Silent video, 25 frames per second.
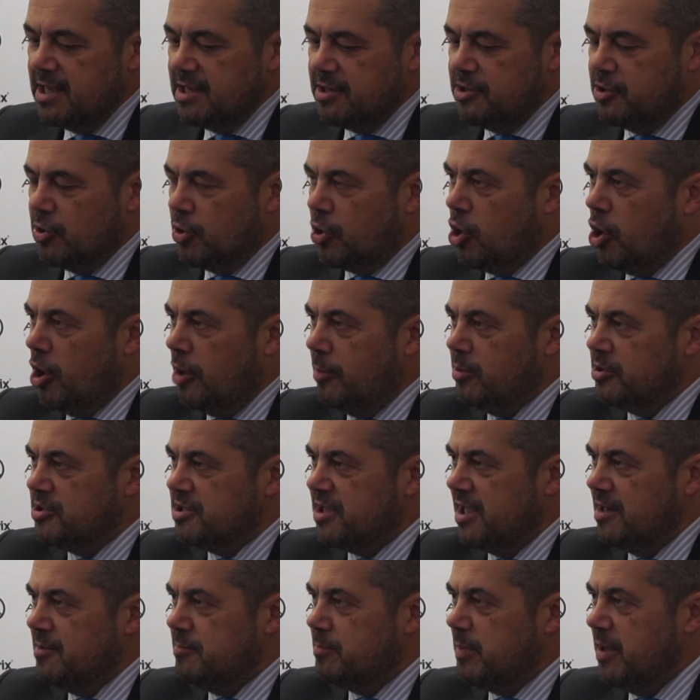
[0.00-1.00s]
the cobot
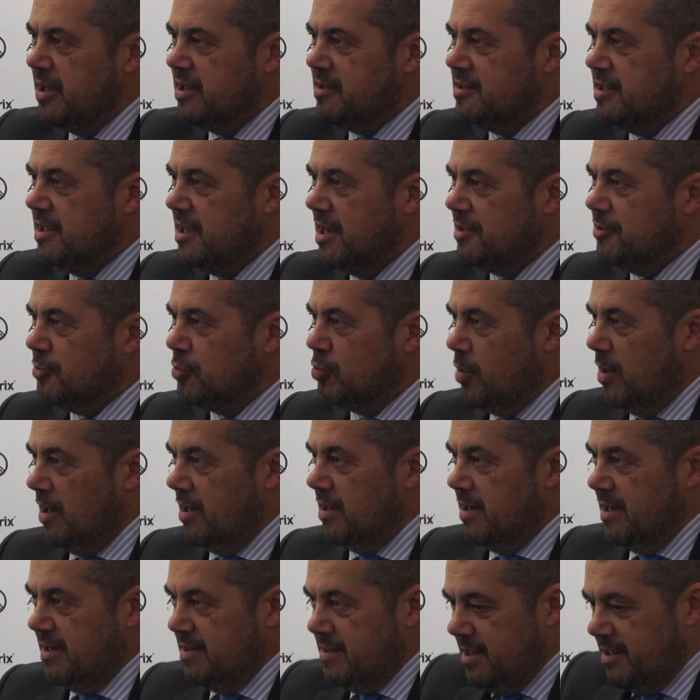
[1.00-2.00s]
can pick the other
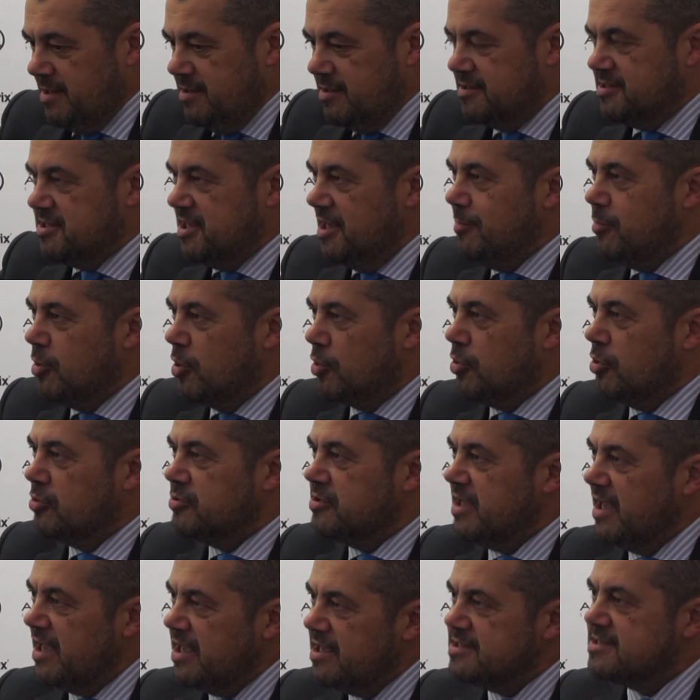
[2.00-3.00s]
one, and then the table
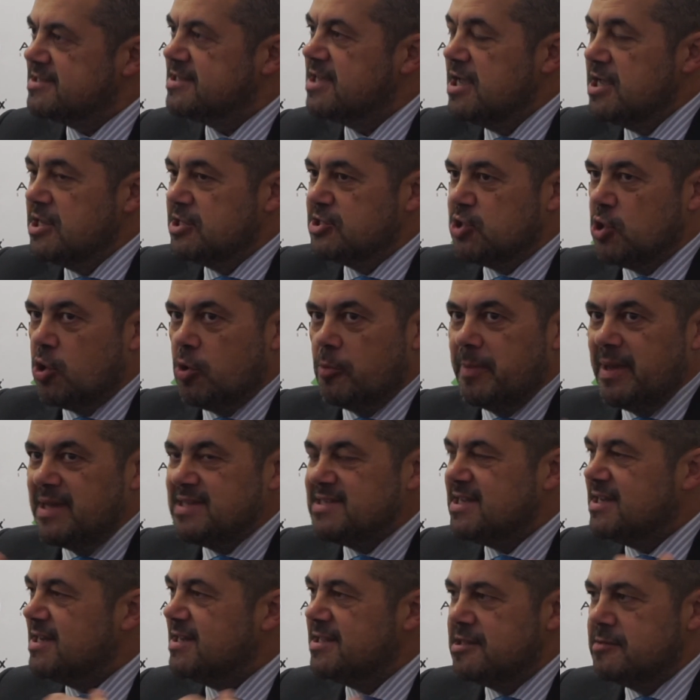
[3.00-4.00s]
rotates. So
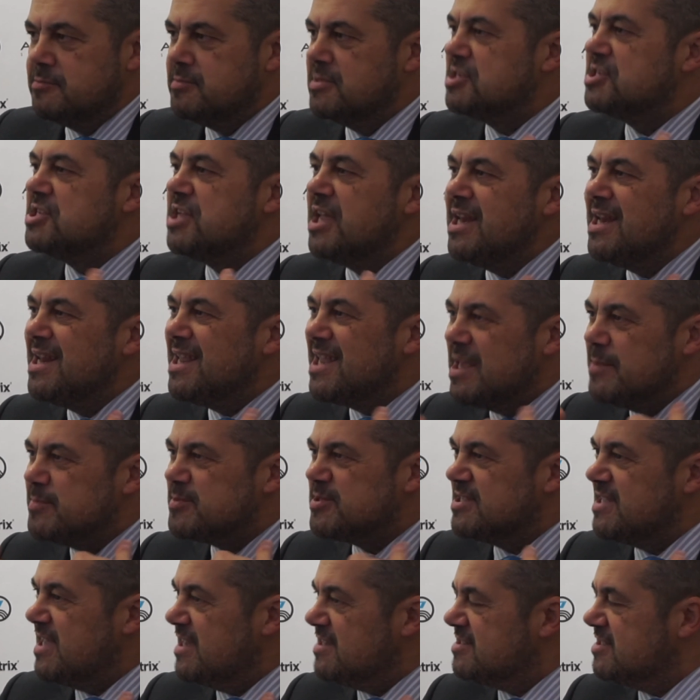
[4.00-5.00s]
basically the machine
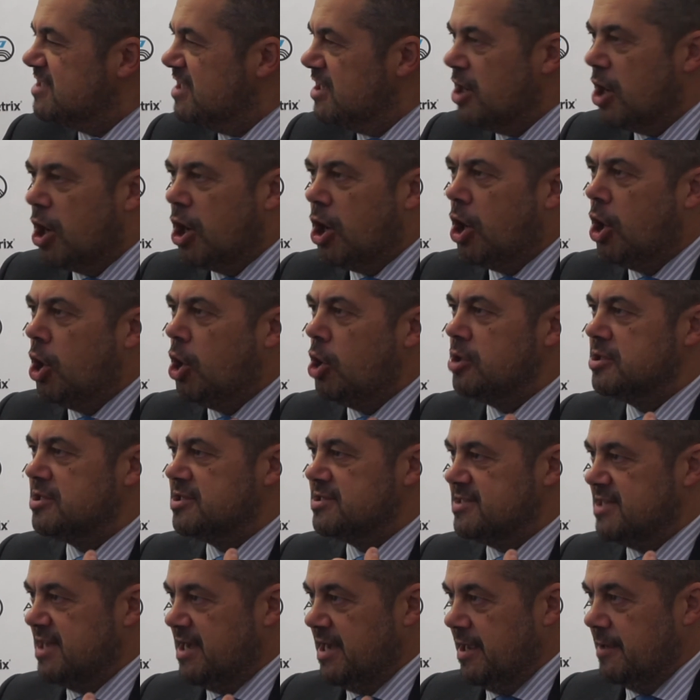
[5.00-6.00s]
keeps testing all the
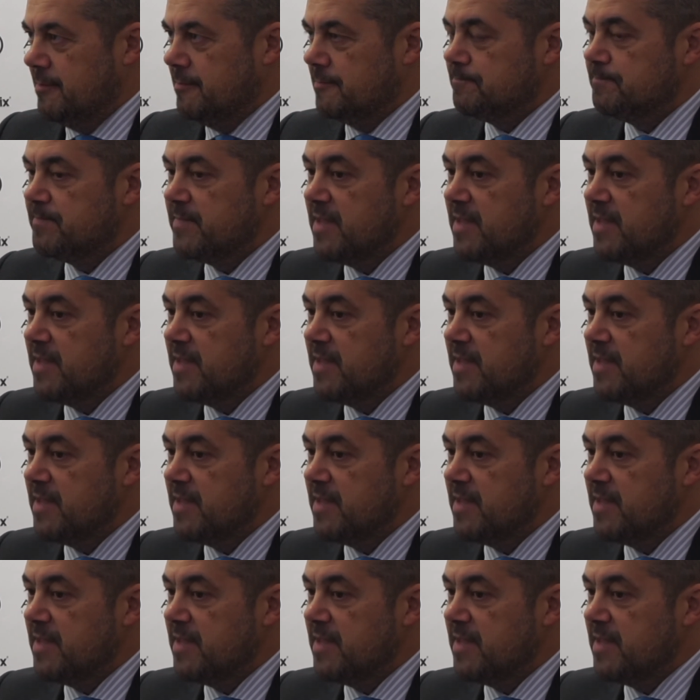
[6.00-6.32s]
time.